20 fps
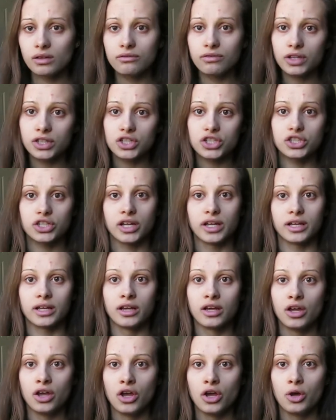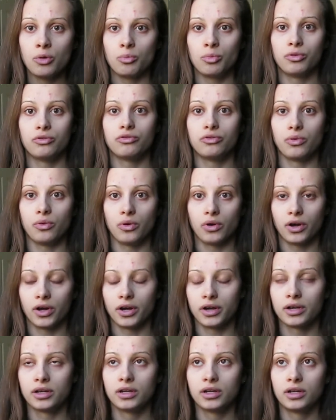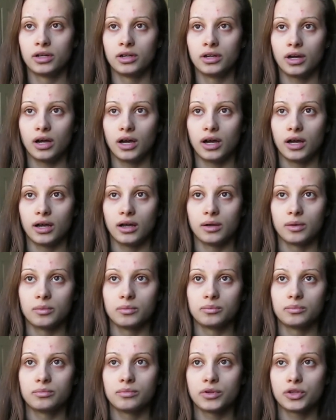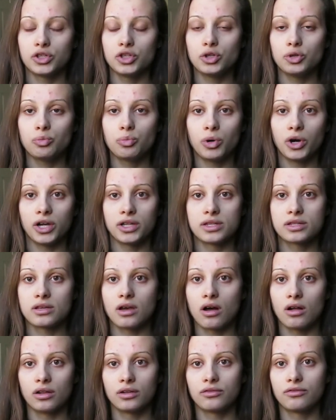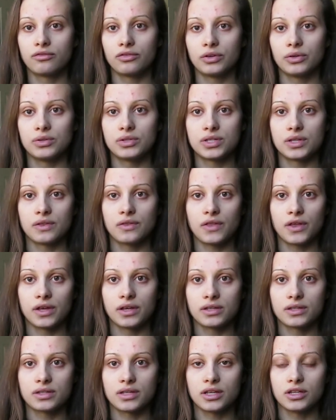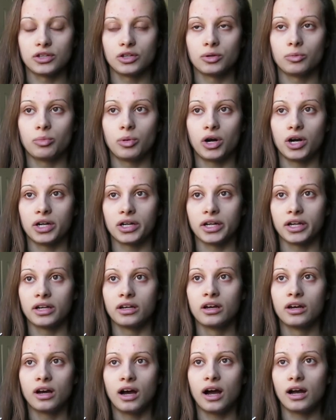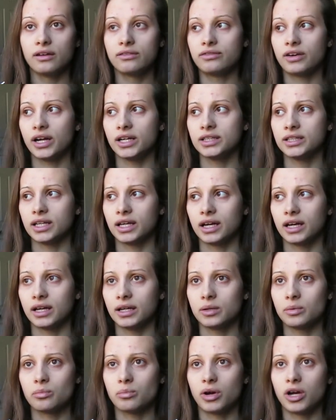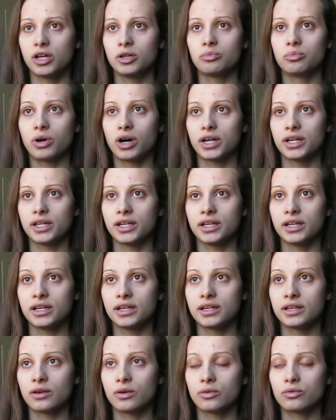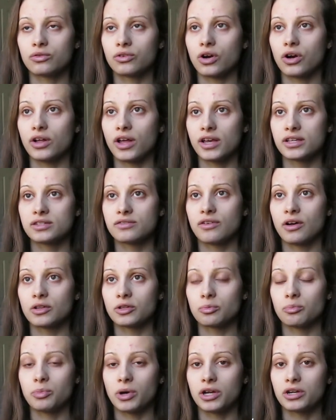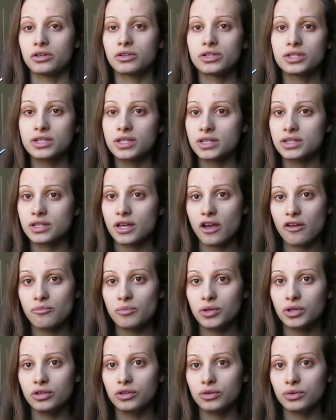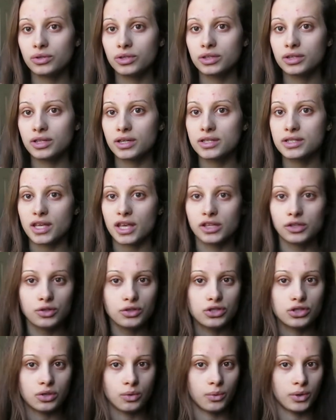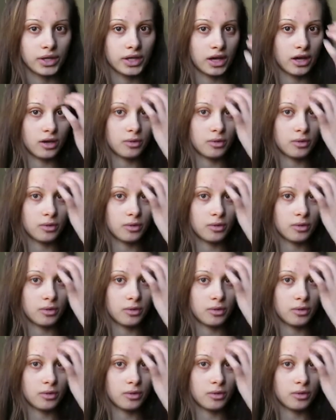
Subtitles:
functioning before you put solid foods and things in your body. I find that my body overall has felt better since I've been doing this. I used to wake